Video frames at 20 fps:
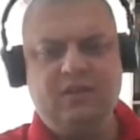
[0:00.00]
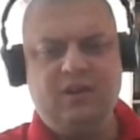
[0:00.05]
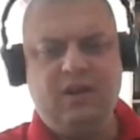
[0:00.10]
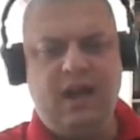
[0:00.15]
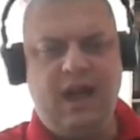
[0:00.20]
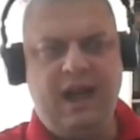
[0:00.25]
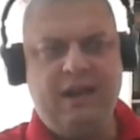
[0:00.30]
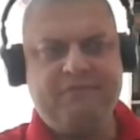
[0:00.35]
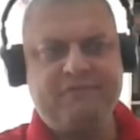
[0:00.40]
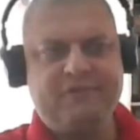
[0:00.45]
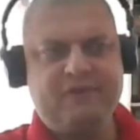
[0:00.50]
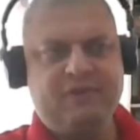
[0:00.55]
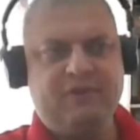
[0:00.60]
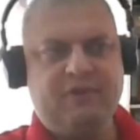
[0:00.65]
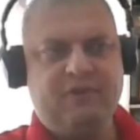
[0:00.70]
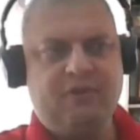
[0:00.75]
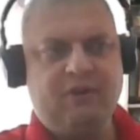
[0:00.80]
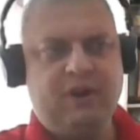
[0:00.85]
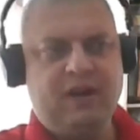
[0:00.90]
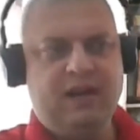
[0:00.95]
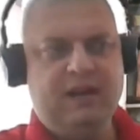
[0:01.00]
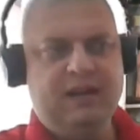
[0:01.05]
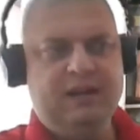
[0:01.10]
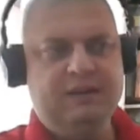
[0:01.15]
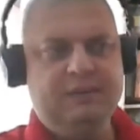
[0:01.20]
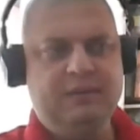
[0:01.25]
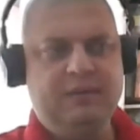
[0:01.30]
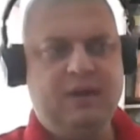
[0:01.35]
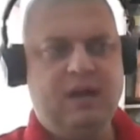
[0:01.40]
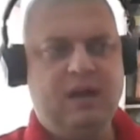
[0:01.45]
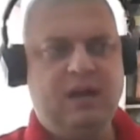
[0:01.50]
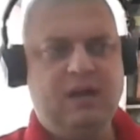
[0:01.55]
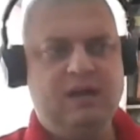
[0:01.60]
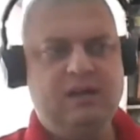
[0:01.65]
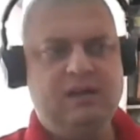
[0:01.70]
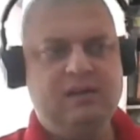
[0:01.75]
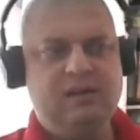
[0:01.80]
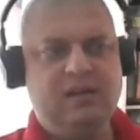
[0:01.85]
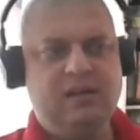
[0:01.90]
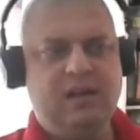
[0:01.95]
after,
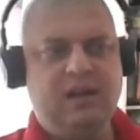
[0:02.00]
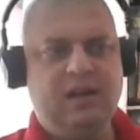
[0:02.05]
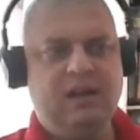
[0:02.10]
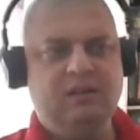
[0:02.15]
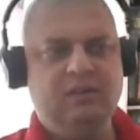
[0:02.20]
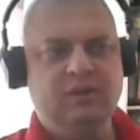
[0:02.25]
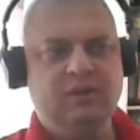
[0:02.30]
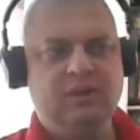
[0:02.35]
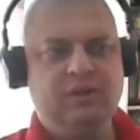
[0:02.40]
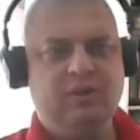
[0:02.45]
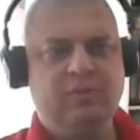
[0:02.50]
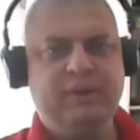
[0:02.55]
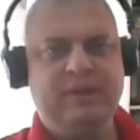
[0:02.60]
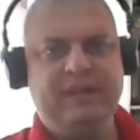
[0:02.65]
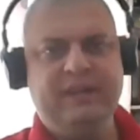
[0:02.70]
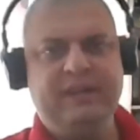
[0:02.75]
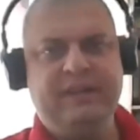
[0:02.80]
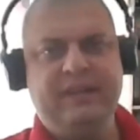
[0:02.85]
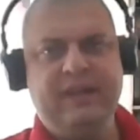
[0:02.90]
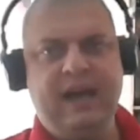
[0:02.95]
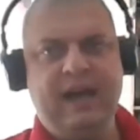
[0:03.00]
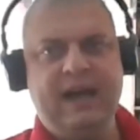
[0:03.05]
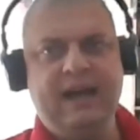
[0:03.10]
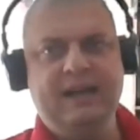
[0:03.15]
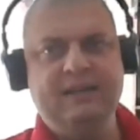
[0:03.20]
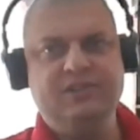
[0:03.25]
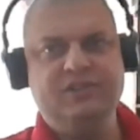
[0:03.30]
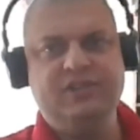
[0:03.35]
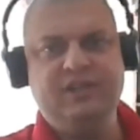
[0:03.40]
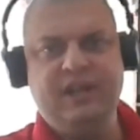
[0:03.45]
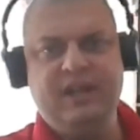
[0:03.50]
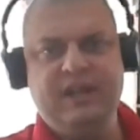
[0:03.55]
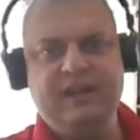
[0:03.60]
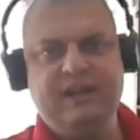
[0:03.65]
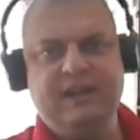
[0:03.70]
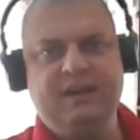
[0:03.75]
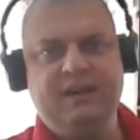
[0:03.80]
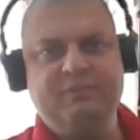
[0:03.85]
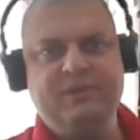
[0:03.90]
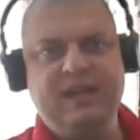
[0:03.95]
a little bit of that, she
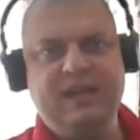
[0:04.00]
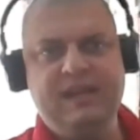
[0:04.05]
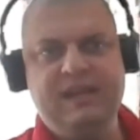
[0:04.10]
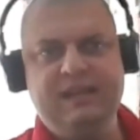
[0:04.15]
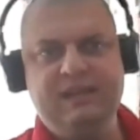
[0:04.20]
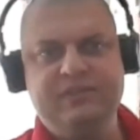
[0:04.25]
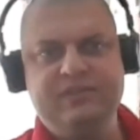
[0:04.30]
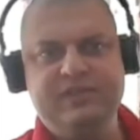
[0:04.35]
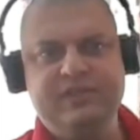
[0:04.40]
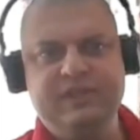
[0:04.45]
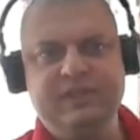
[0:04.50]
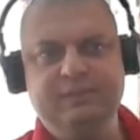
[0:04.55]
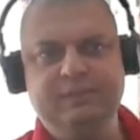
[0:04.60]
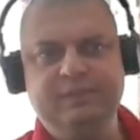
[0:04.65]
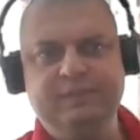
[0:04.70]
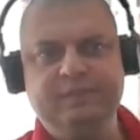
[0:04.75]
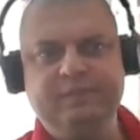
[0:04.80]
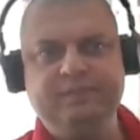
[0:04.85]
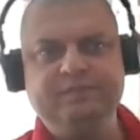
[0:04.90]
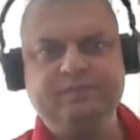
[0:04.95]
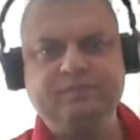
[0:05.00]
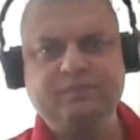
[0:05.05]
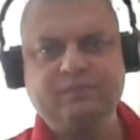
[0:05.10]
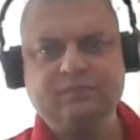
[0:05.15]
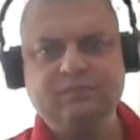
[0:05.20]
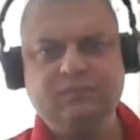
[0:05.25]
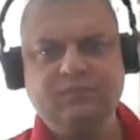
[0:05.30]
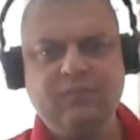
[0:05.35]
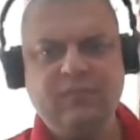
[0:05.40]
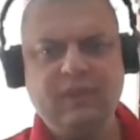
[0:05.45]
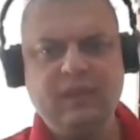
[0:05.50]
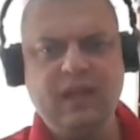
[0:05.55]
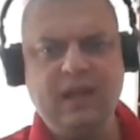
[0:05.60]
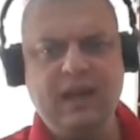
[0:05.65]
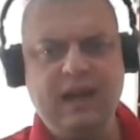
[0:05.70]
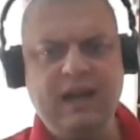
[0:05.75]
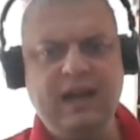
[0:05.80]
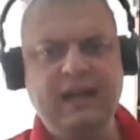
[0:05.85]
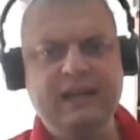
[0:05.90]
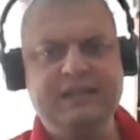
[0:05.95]
ended up taking some,
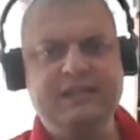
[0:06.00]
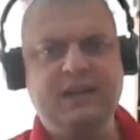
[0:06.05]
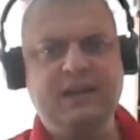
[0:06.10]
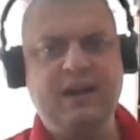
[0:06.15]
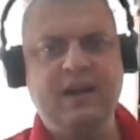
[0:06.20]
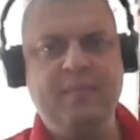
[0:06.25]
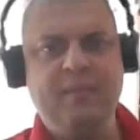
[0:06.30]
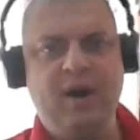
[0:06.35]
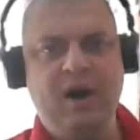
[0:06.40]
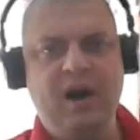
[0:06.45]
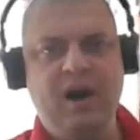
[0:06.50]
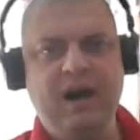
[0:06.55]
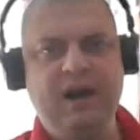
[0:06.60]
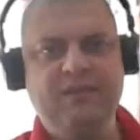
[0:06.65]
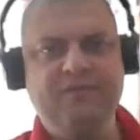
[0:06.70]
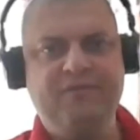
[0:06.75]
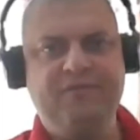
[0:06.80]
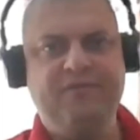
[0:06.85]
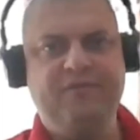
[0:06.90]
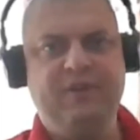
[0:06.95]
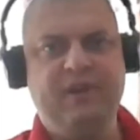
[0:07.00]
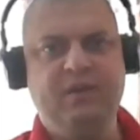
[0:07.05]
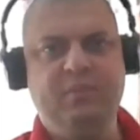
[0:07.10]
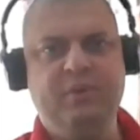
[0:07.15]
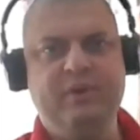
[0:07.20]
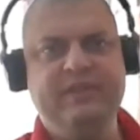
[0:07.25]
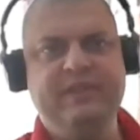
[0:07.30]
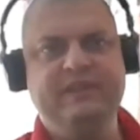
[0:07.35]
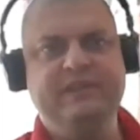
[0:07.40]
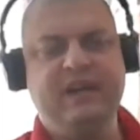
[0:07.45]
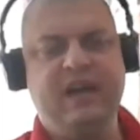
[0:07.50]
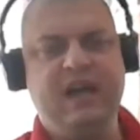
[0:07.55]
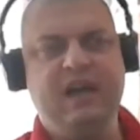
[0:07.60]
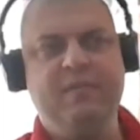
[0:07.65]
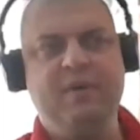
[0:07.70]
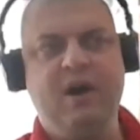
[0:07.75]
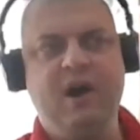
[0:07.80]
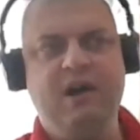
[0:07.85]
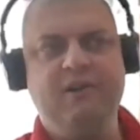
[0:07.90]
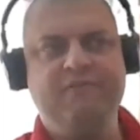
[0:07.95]
time off. And when the
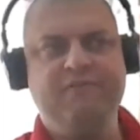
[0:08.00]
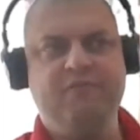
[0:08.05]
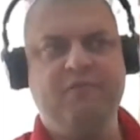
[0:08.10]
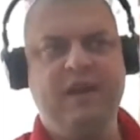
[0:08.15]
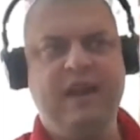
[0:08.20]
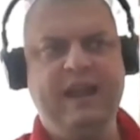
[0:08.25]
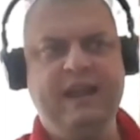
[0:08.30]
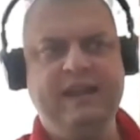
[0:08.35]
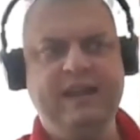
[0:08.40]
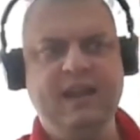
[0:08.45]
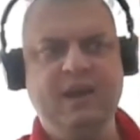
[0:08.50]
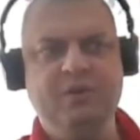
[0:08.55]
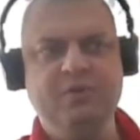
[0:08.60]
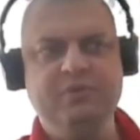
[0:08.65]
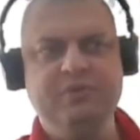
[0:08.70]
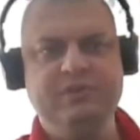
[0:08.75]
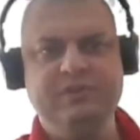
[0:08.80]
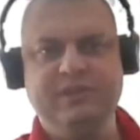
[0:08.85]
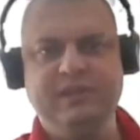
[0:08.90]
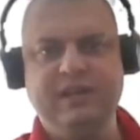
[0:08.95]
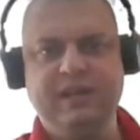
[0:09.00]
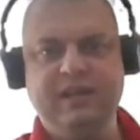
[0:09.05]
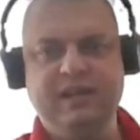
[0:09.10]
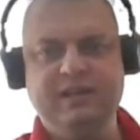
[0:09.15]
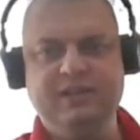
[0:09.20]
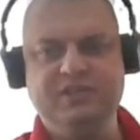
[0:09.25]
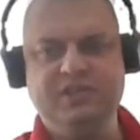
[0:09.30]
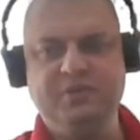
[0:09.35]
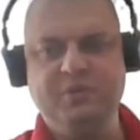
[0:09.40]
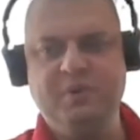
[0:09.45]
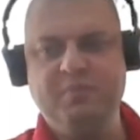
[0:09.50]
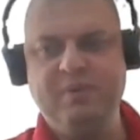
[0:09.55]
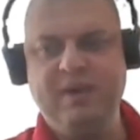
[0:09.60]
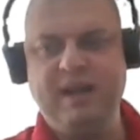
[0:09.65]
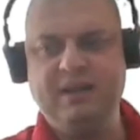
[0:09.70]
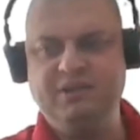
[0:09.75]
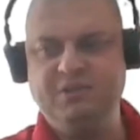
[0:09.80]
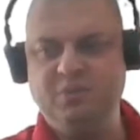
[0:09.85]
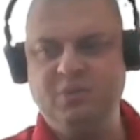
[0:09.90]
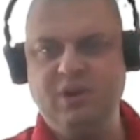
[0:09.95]
time off ran out, she went
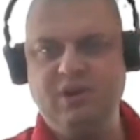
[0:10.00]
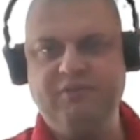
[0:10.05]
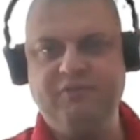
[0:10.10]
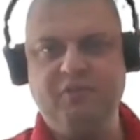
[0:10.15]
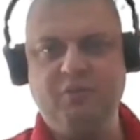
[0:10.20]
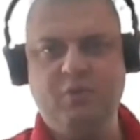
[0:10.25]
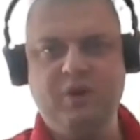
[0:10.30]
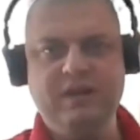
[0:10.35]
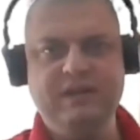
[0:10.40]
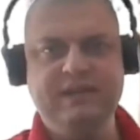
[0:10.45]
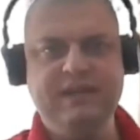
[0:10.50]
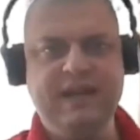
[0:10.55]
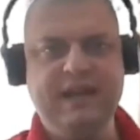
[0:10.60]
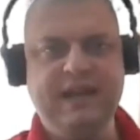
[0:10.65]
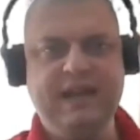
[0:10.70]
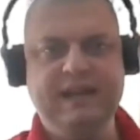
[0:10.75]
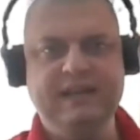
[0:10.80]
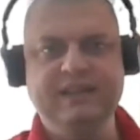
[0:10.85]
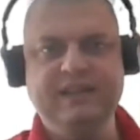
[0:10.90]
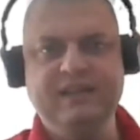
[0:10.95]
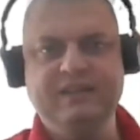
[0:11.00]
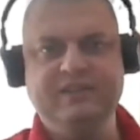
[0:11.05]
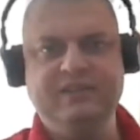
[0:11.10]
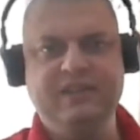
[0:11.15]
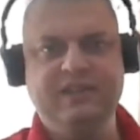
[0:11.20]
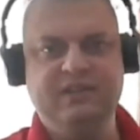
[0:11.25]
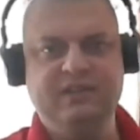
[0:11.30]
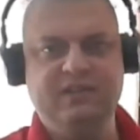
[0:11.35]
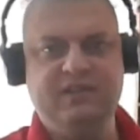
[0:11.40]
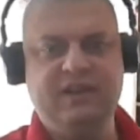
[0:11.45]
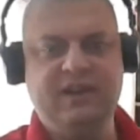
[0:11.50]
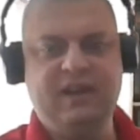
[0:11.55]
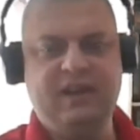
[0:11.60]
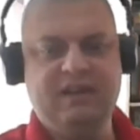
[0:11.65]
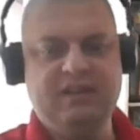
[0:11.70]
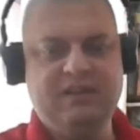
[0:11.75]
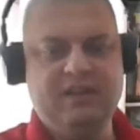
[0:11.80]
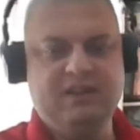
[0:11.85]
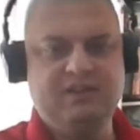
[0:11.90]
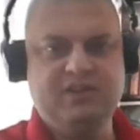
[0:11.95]
back to work for one day and they said,
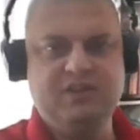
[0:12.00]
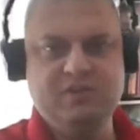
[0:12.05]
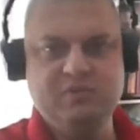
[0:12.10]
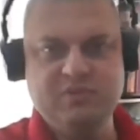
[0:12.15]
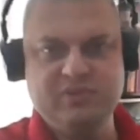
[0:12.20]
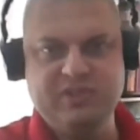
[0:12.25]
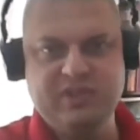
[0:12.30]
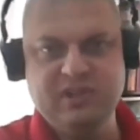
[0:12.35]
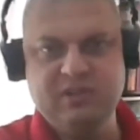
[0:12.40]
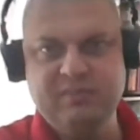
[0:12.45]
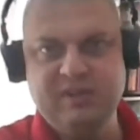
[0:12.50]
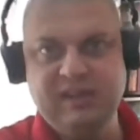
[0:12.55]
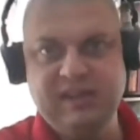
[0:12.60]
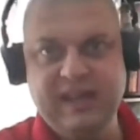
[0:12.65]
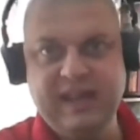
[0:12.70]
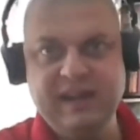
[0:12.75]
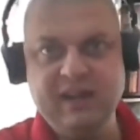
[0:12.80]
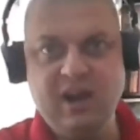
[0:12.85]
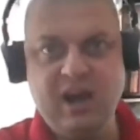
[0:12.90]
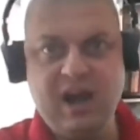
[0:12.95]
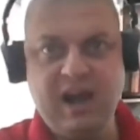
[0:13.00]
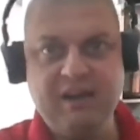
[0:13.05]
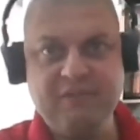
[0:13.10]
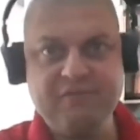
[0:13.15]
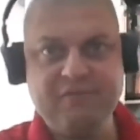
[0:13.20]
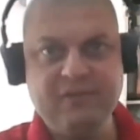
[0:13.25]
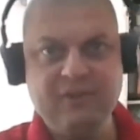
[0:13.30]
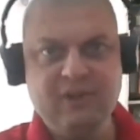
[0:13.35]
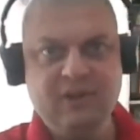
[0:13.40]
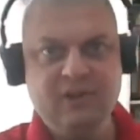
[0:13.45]
that she was going to be laid off.